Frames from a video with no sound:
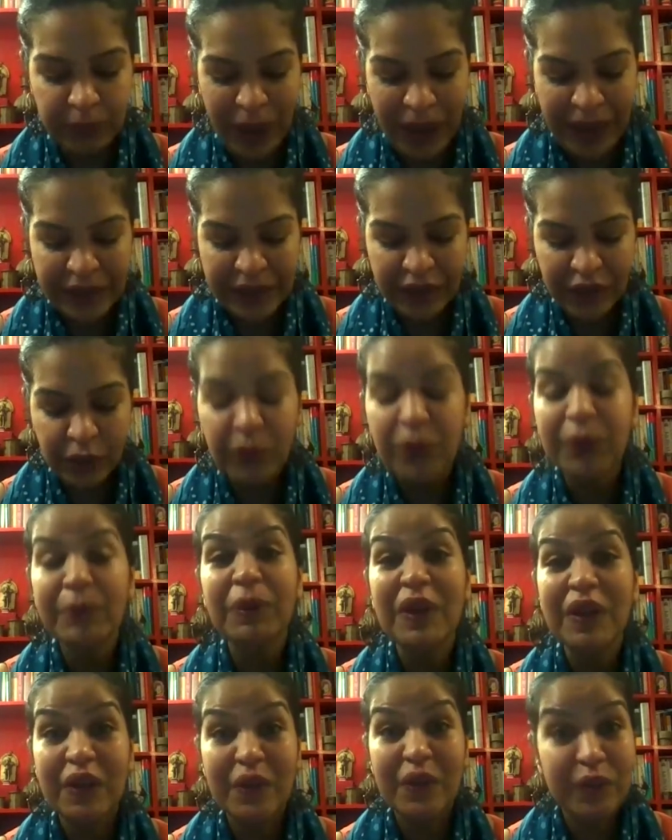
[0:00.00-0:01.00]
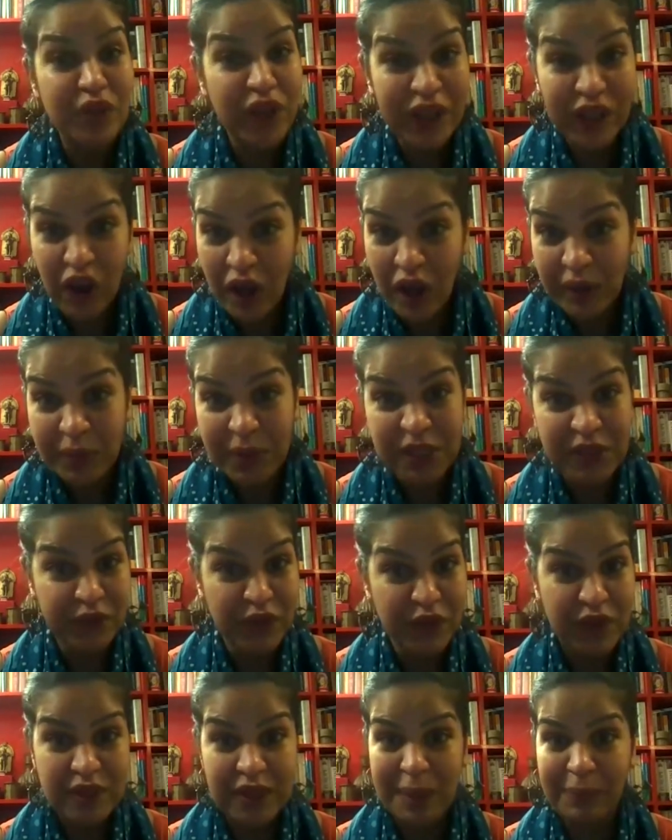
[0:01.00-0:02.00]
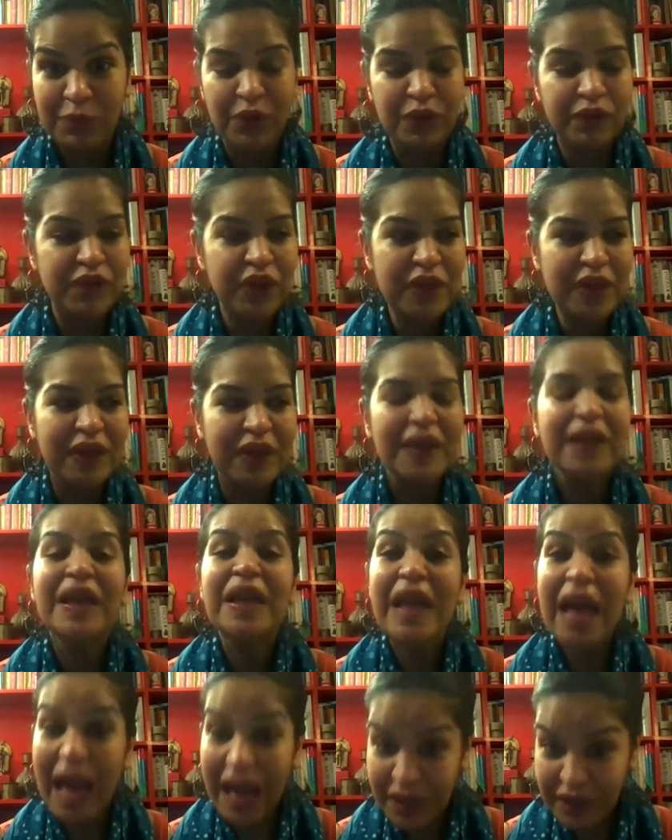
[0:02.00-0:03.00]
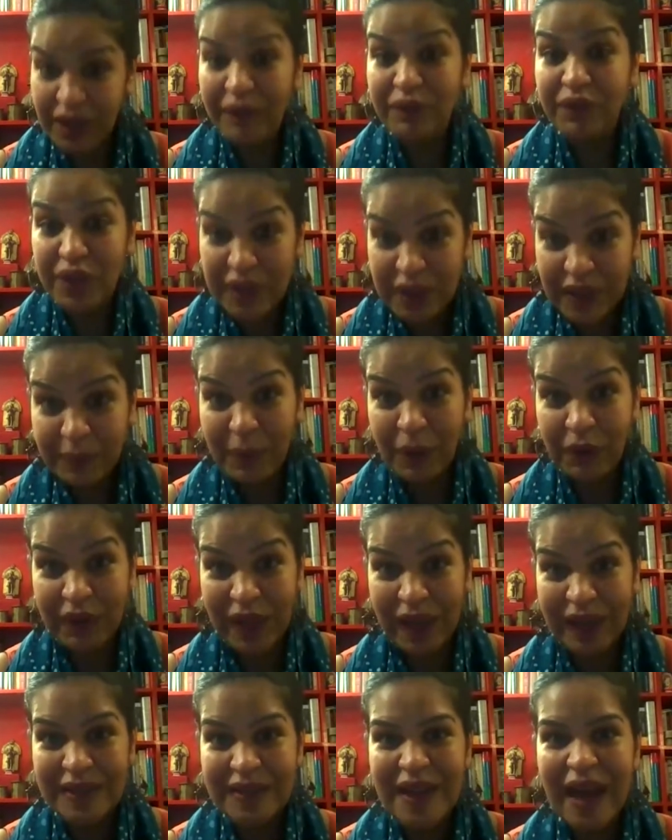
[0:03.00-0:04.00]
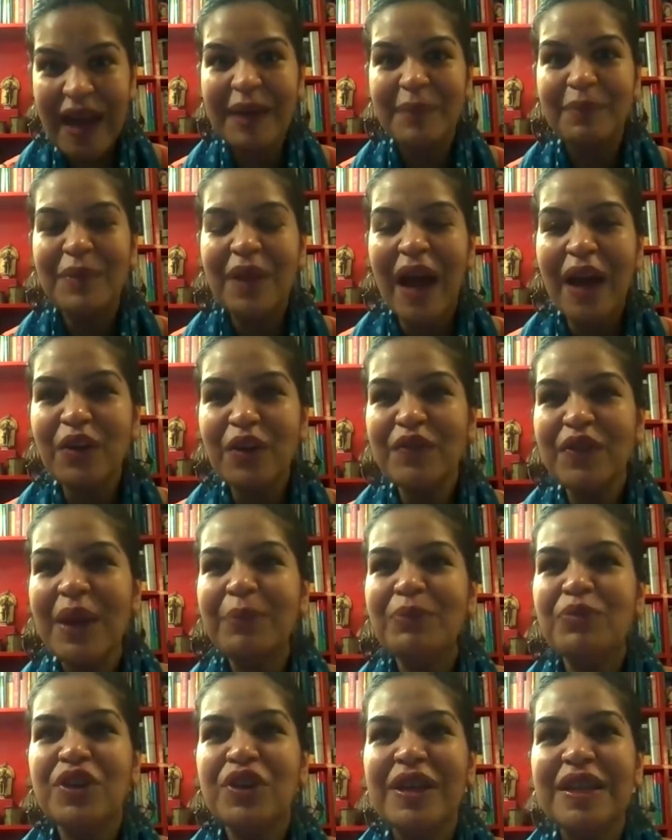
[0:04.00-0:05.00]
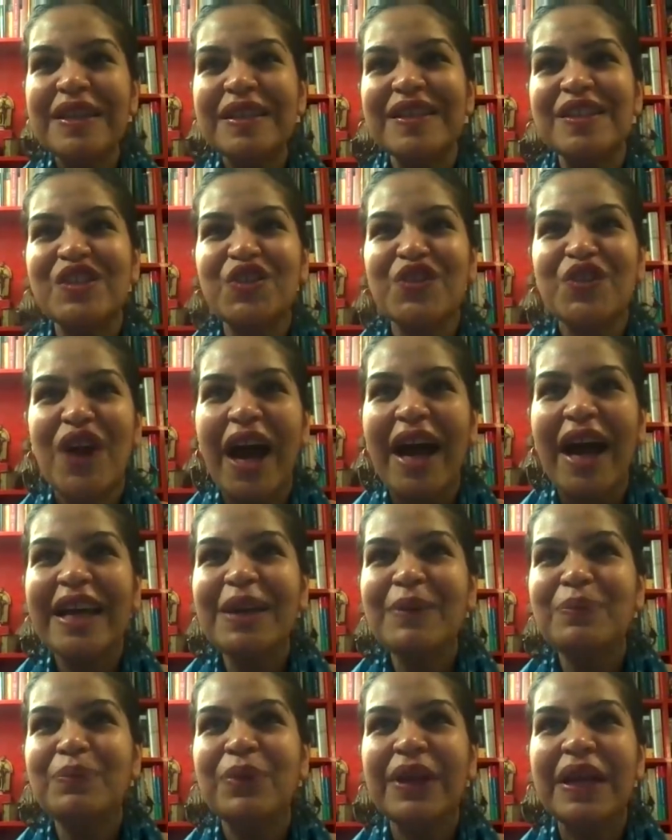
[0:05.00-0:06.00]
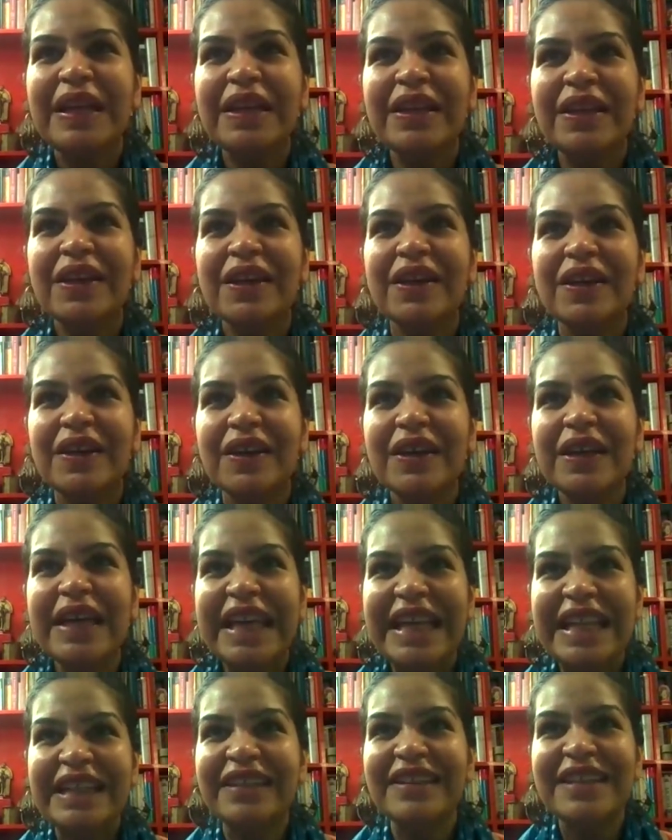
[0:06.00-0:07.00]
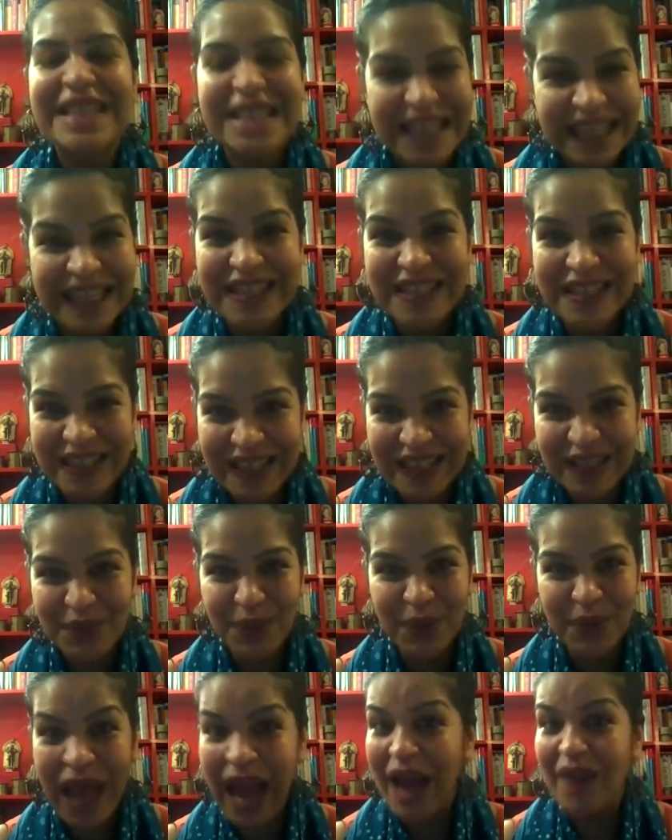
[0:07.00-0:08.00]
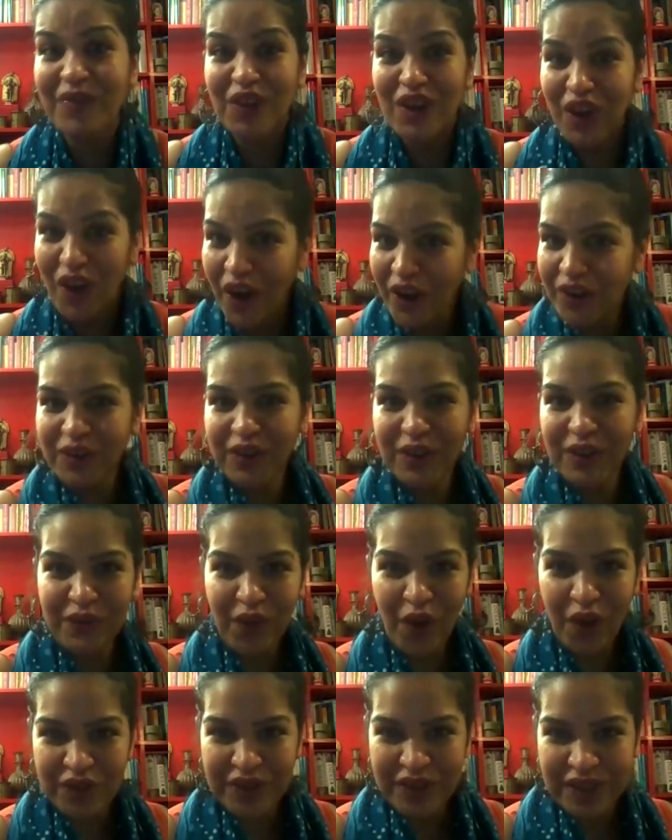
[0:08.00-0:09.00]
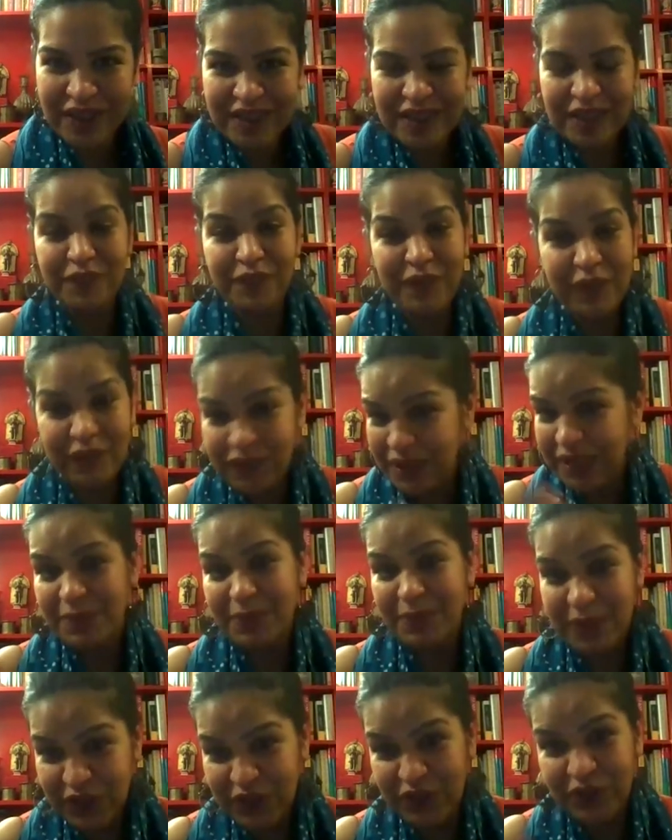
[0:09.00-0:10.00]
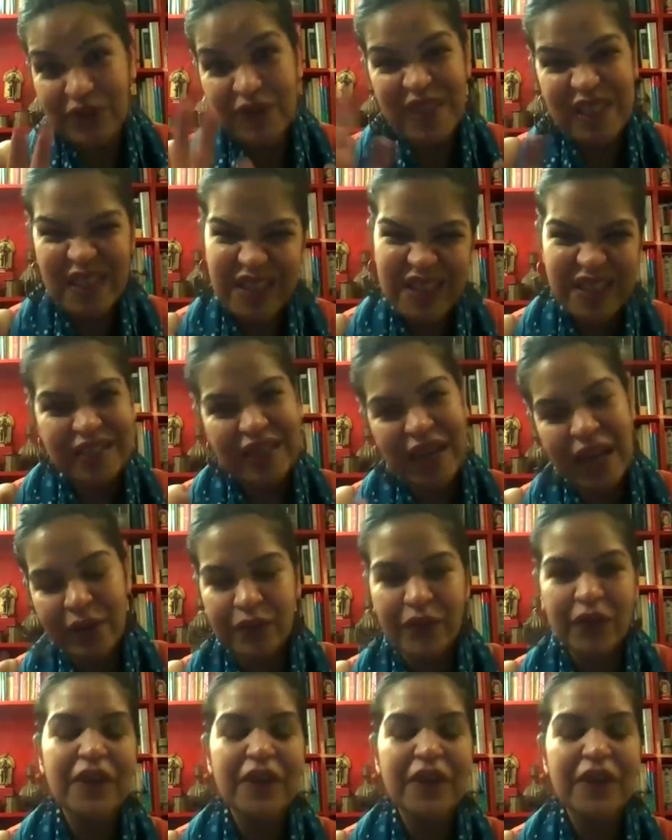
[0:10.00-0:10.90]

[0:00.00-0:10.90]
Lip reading: pioneer women economists, for example, have written and have written about that time, none of them really describe India in the 60s. We have a lot in the 40s and the 50s, but, you know, the 60s kind